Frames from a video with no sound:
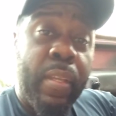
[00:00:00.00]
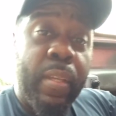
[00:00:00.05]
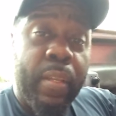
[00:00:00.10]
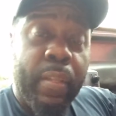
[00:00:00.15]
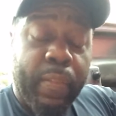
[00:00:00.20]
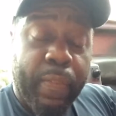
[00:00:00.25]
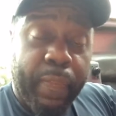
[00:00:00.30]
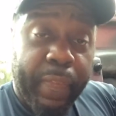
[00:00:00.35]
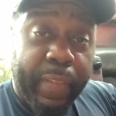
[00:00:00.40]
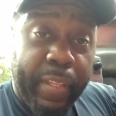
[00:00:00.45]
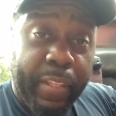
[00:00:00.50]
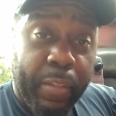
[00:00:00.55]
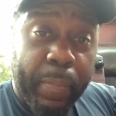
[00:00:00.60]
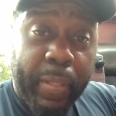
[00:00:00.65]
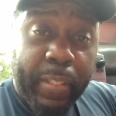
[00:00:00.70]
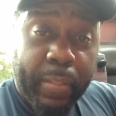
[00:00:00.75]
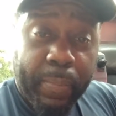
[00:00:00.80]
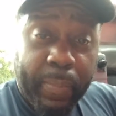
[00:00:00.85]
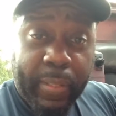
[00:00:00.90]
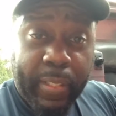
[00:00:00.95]
you
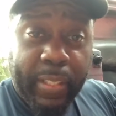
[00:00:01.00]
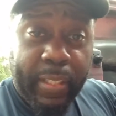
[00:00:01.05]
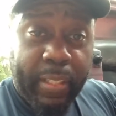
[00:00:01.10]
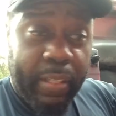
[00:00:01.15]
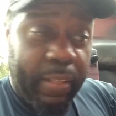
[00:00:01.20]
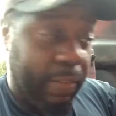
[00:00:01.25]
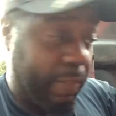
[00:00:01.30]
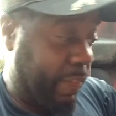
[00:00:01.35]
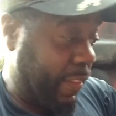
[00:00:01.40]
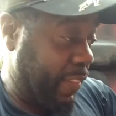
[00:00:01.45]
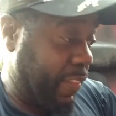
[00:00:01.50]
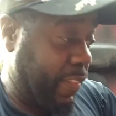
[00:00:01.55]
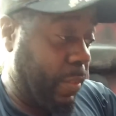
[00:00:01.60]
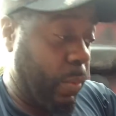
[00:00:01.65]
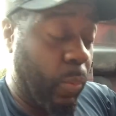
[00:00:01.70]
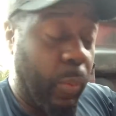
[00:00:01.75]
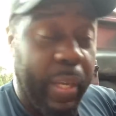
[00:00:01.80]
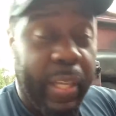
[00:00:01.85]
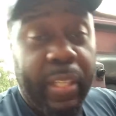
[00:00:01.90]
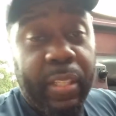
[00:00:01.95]
best believe that the
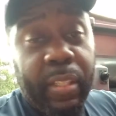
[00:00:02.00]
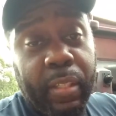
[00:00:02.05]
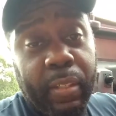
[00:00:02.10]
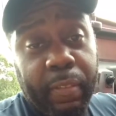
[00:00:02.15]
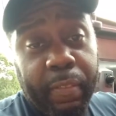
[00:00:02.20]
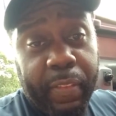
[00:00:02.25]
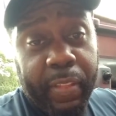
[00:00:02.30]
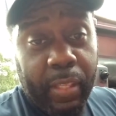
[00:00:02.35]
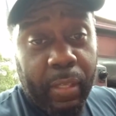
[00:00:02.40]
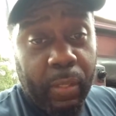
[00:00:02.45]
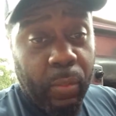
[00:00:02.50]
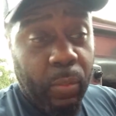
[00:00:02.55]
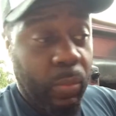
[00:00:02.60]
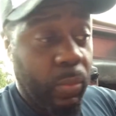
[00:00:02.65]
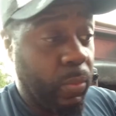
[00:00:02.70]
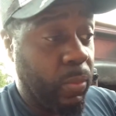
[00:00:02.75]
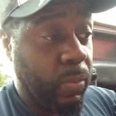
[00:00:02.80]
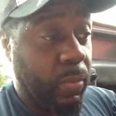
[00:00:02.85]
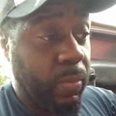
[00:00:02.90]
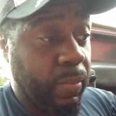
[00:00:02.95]
weight of the
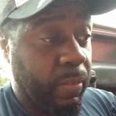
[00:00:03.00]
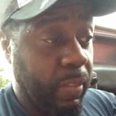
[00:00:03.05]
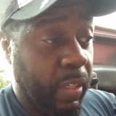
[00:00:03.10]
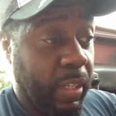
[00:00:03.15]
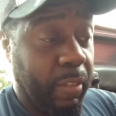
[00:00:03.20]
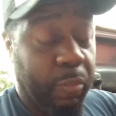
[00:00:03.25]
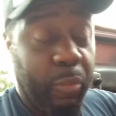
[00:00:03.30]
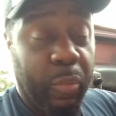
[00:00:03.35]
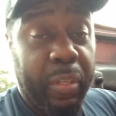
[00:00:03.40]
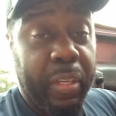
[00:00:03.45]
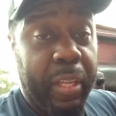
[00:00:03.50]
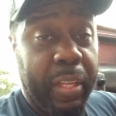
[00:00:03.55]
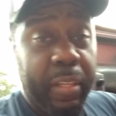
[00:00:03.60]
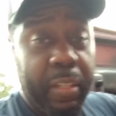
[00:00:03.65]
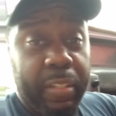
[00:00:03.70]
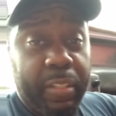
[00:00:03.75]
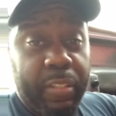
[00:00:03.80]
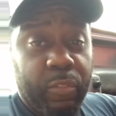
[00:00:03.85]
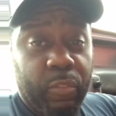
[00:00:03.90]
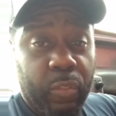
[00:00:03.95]
whole front end
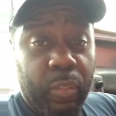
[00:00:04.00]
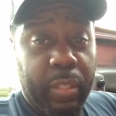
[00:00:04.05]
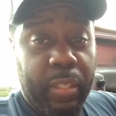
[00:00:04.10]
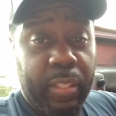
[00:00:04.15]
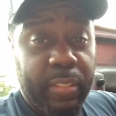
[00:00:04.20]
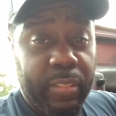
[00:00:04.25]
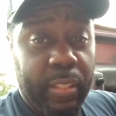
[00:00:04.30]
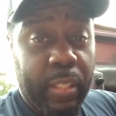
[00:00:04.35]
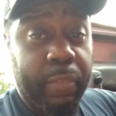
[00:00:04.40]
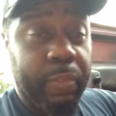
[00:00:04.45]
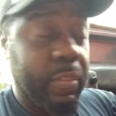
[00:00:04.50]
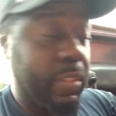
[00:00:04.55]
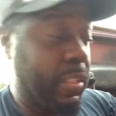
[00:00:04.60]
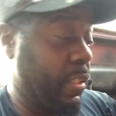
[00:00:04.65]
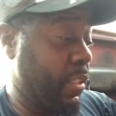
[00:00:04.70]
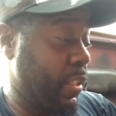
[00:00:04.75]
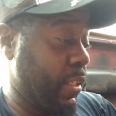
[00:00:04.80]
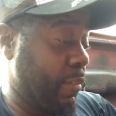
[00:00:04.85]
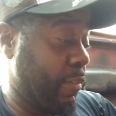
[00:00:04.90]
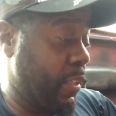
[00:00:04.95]
of this truck is definitely
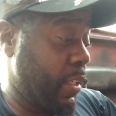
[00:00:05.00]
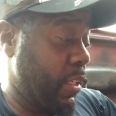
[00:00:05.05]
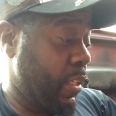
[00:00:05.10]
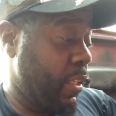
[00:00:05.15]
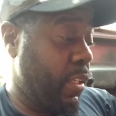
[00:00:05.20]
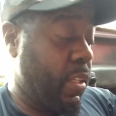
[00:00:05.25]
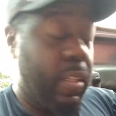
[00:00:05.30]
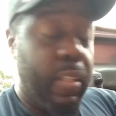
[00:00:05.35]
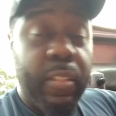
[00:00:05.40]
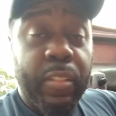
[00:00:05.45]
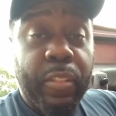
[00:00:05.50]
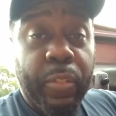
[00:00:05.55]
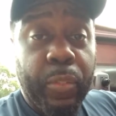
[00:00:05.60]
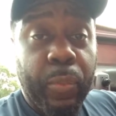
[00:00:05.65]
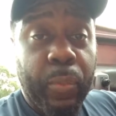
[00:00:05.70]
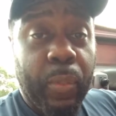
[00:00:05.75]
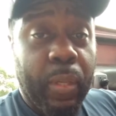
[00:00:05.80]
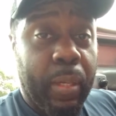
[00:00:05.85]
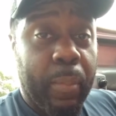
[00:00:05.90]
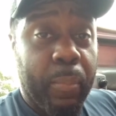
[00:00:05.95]
enough
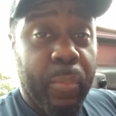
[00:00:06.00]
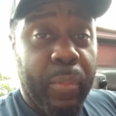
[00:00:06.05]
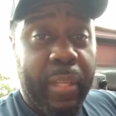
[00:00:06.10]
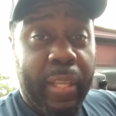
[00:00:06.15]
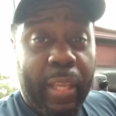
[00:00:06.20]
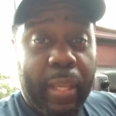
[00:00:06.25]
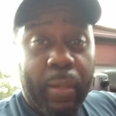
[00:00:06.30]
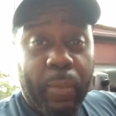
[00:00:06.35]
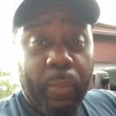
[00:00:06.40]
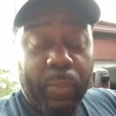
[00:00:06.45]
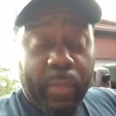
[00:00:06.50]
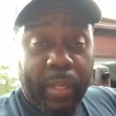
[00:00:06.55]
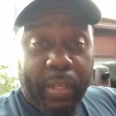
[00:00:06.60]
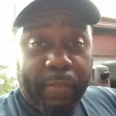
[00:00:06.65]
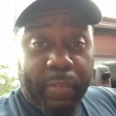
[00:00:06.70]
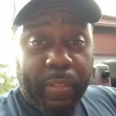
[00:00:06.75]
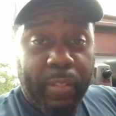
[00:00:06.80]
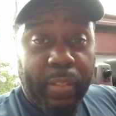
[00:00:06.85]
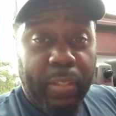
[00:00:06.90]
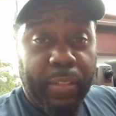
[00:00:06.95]
to bring out
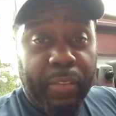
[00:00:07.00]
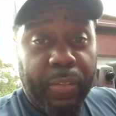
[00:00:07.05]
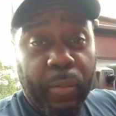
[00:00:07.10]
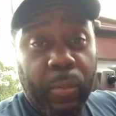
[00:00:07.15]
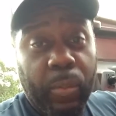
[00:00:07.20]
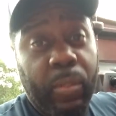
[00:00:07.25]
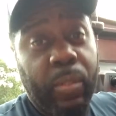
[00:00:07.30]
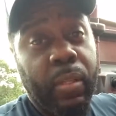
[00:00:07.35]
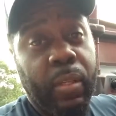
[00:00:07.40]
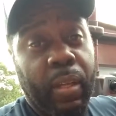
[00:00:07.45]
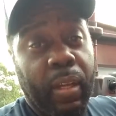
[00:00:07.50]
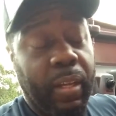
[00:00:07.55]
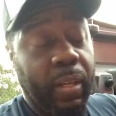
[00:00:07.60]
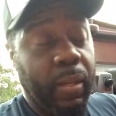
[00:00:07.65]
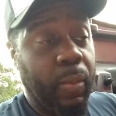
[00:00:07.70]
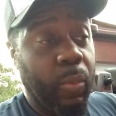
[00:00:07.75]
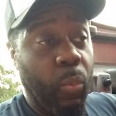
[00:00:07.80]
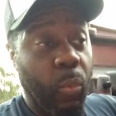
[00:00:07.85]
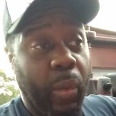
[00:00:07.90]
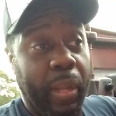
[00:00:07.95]
whatever other
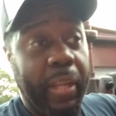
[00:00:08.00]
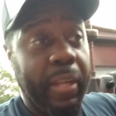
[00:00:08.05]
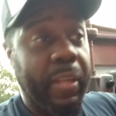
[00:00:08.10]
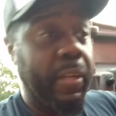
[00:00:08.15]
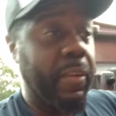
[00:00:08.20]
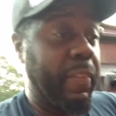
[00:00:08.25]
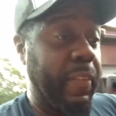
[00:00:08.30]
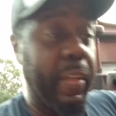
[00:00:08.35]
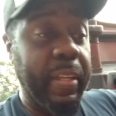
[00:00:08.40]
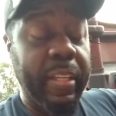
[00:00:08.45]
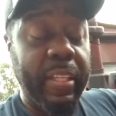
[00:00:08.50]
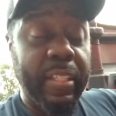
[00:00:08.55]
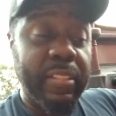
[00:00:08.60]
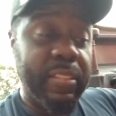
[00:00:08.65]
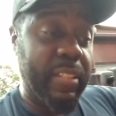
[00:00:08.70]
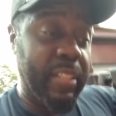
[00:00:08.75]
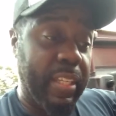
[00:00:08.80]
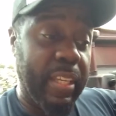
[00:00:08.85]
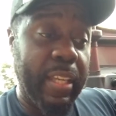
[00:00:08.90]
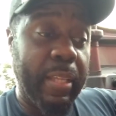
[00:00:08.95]
wear there
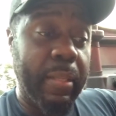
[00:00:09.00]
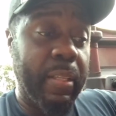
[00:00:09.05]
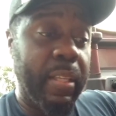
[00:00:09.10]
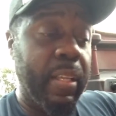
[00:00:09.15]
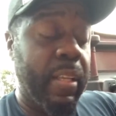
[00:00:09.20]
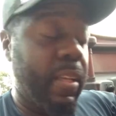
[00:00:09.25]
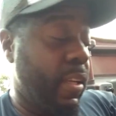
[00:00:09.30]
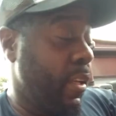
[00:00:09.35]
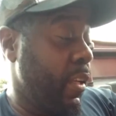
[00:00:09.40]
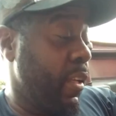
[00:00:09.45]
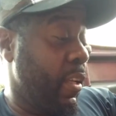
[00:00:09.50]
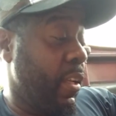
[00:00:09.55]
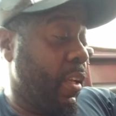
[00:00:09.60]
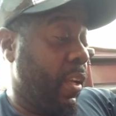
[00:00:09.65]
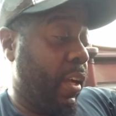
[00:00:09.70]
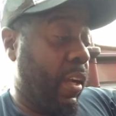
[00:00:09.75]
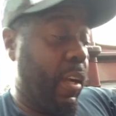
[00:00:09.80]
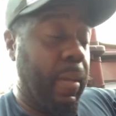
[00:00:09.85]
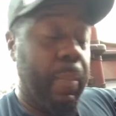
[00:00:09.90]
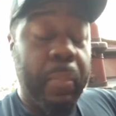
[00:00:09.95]
is in that
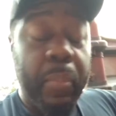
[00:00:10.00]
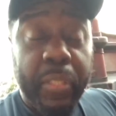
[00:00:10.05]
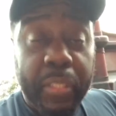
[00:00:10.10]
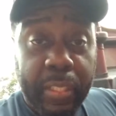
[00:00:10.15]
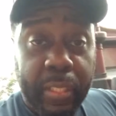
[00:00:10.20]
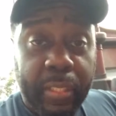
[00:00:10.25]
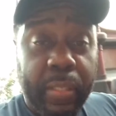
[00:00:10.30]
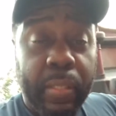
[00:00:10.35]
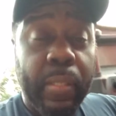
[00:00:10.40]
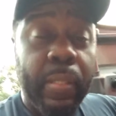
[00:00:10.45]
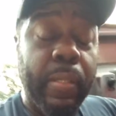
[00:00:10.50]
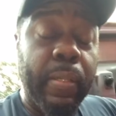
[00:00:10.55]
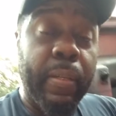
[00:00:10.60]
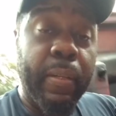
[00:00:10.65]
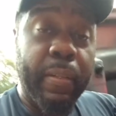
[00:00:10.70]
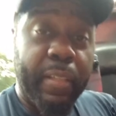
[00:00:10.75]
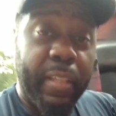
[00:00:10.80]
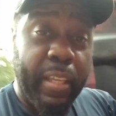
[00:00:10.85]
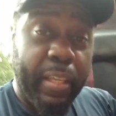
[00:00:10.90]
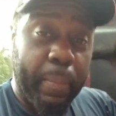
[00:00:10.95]
bushing
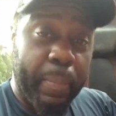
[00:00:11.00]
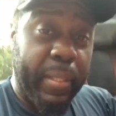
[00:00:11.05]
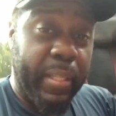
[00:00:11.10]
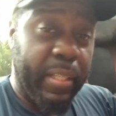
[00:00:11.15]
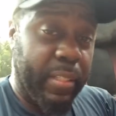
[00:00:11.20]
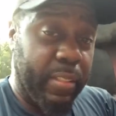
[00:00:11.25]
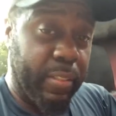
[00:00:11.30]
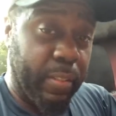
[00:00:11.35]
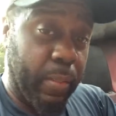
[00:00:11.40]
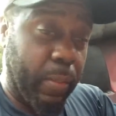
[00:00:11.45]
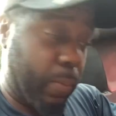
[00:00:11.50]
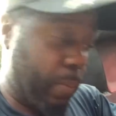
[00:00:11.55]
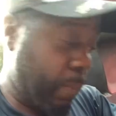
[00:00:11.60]
or kingpin. So